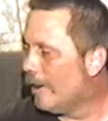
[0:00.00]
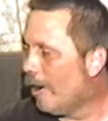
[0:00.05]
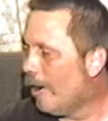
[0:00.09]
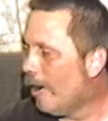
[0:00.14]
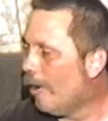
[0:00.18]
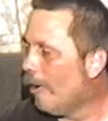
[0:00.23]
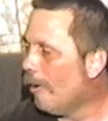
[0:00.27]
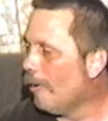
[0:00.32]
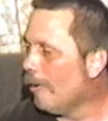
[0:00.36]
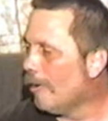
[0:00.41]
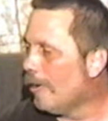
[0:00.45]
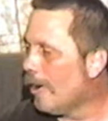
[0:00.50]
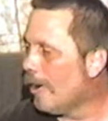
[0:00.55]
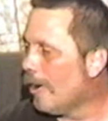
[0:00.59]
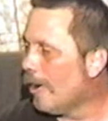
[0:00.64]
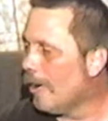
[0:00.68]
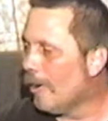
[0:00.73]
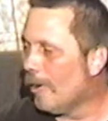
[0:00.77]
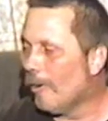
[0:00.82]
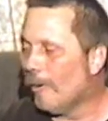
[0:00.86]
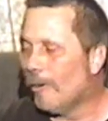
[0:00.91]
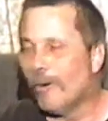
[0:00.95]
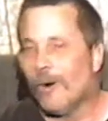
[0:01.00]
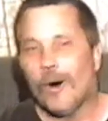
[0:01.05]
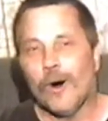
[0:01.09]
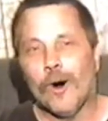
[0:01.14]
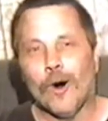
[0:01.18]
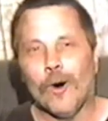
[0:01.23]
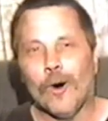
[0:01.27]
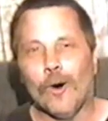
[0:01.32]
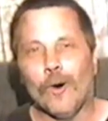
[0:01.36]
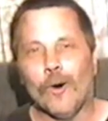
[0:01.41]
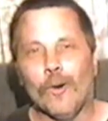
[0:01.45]
Ho ho.
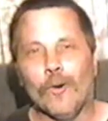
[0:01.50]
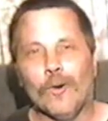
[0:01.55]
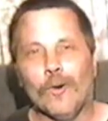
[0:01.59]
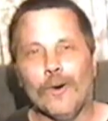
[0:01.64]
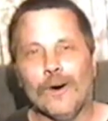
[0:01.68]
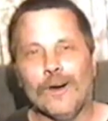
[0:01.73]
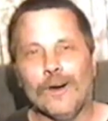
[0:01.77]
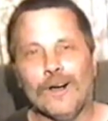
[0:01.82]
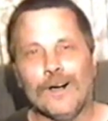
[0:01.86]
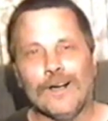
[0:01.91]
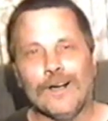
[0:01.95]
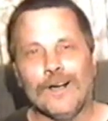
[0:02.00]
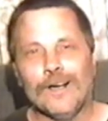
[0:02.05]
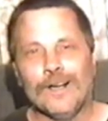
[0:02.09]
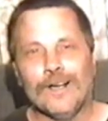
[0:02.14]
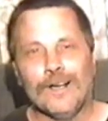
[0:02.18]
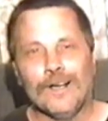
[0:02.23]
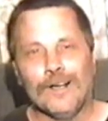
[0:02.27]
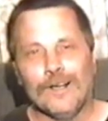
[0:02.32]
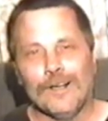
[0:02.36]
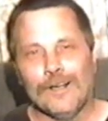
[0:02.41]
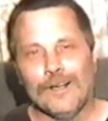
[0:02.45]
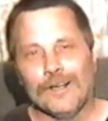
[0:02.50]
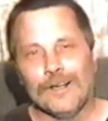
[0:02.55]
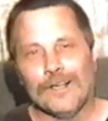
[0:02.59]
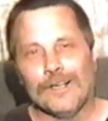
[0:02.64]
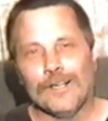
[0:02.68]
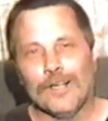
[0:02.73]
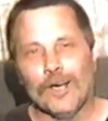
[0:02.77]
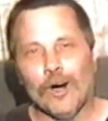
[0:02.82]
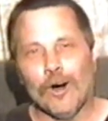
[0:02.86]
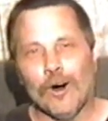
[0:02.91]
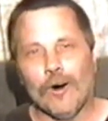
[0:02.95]
No! Yo
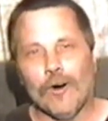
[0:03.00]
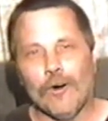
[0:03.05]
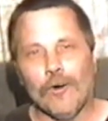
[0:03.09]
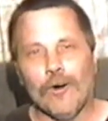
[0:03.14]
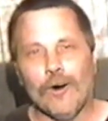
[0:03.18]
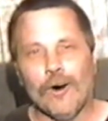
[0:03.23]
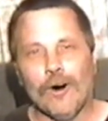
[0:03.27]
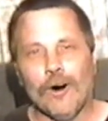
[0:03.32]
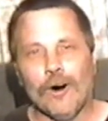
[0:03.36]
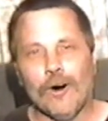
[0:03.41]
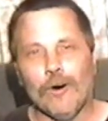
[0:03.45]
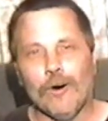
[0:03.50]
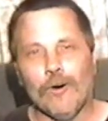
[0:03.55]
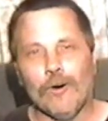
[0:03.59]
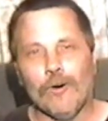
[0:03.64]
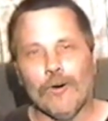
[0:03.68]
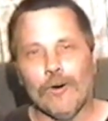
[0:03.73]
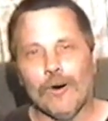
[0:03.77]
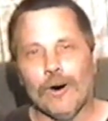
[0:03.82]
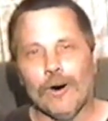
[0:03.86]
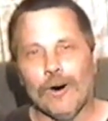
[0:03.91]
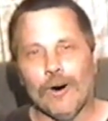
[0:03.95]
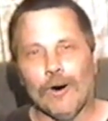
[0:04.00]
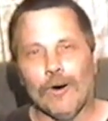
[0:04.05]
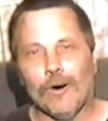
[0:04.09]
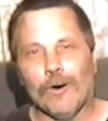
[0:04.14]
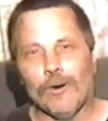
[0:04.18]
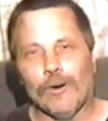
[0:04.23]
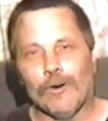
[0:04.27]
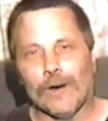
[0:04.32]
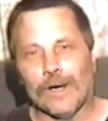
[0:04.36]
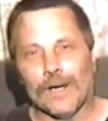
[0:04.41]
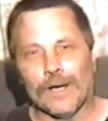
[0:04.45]
ho, yo, yo ho, ho,
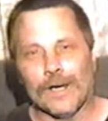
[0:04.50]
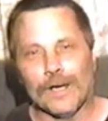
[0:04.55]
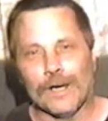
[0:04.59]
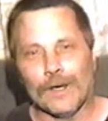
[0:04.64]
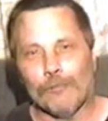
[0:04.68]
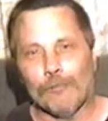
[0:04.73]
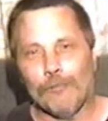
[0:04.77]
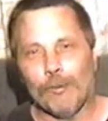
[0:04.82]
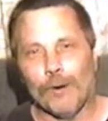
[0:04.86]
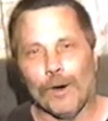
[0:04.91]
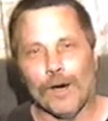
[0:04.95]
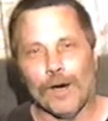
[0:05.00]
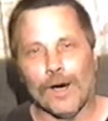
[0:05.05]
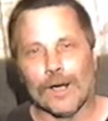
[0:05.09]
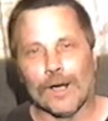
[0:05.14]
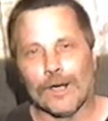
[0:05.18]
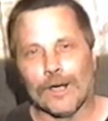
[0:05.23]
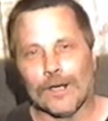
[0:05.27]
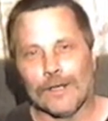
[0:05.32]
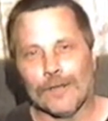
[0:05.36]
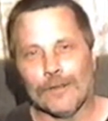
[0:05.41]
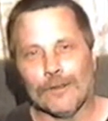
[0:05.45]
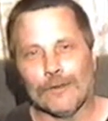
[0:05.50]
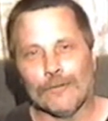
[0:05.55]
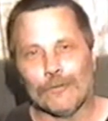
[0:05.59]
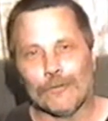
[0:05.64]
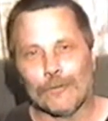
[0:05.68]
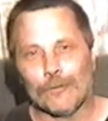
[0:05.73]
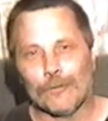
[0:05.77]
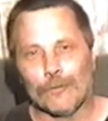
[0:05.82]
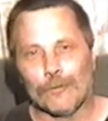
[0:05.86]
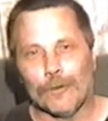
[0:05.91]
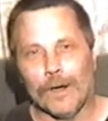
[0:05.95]
ho and a bottle
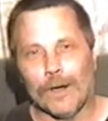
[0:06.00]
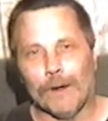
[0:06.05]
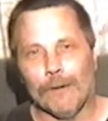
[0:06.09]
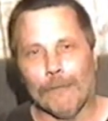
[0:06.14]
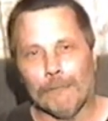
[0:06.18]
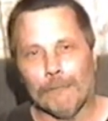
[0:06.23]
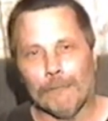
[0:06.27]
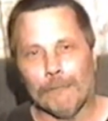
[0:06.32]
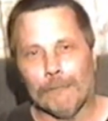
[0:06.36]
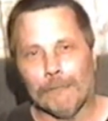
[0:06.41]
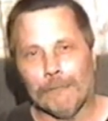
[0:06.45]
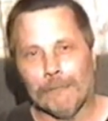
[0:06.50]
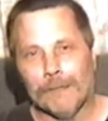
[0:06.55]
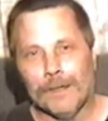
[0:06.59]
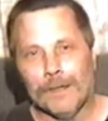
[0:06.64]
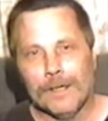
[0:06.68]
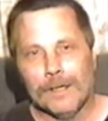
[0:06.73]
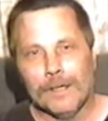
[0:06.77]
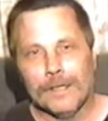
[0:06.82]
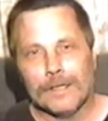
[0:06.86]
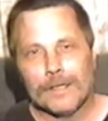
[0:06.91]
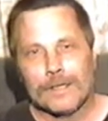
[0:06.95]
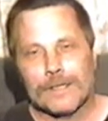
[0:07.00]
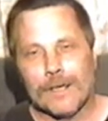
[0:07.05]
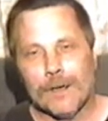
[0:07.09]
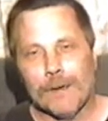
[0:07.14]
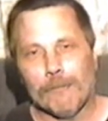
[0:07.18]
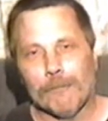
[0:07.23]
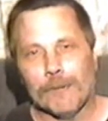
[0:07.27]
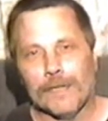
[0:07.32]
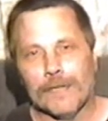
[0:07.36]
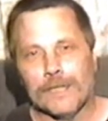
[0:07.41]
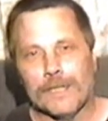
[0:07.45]
of rum. Yo ho.
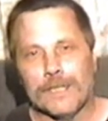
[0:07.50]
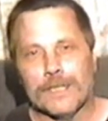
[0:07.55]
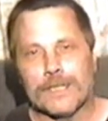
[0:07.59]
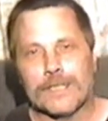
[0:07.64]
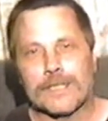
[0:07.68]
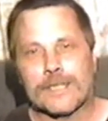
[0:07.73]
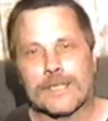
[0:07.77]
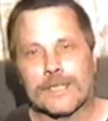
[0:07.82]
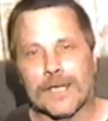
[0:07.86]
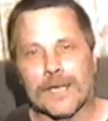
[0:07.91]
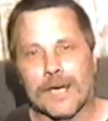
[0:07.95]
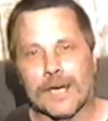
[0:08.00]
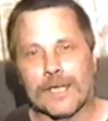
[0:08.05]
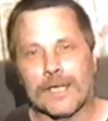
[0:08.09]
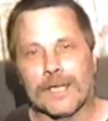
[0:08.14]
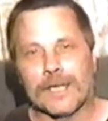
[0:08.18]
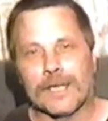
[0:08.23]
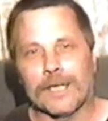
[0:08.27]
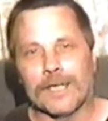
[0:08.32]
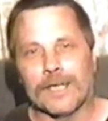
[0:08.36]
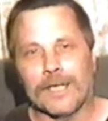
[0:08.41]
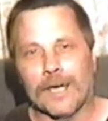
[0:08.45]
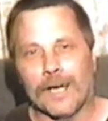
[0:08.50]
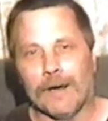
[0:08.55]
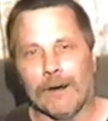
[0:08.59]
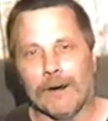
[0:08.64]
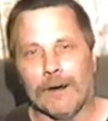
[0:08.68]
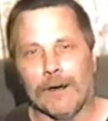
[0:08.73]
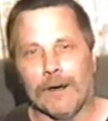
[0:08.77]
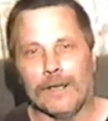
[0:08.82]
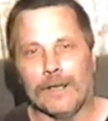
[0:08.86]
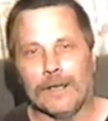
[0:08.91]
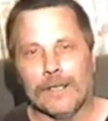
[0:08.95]
Somebody stuck a
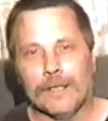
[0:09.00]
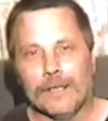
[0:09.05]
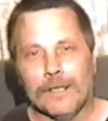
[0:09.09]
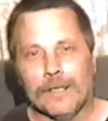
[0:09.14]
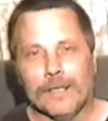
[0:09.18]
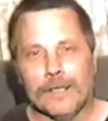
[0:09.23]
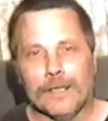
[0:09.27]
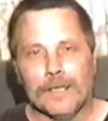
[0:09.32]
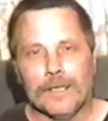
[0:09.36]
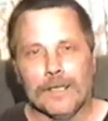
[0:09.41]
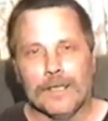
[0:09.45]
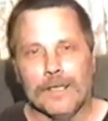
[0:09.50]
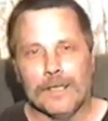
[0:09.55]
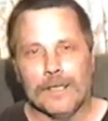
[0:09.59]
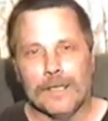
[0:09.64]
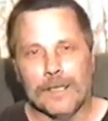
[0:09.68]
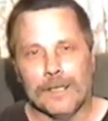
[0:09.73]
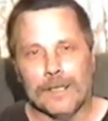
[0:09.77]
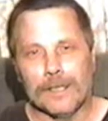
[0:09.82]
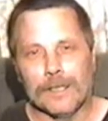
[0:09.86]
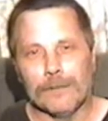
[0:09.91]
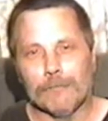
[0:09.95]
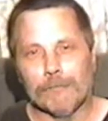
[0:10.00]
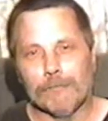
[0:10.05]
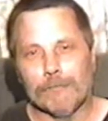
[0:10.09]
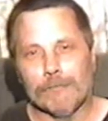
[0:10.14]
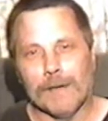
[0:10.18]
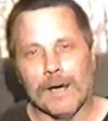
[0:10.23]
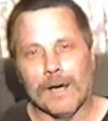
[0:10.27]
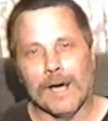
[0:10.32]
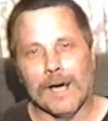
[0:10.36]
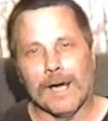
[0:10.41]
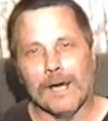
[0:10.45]
carrot in
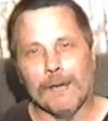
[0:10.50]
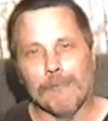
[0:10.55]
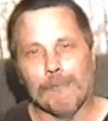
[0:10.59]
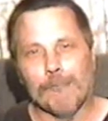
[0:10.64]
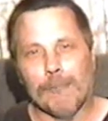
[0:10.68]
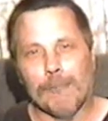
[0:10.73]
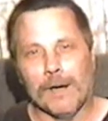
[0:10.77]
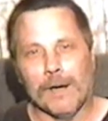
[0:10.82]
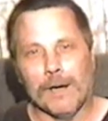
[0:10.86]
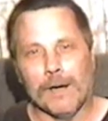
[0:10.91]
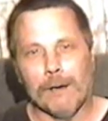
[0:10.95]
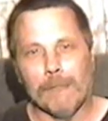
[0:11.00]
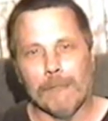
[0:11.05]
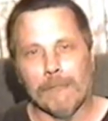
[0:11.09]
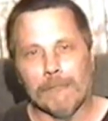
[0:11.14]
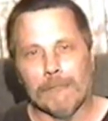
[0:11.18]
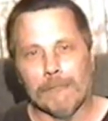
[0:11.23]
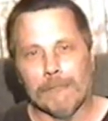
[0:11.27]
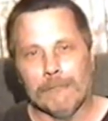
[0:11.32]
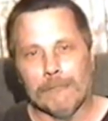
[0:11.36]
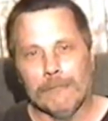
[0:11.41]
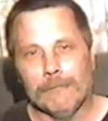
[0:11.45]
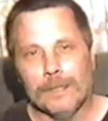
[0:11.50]
my bum.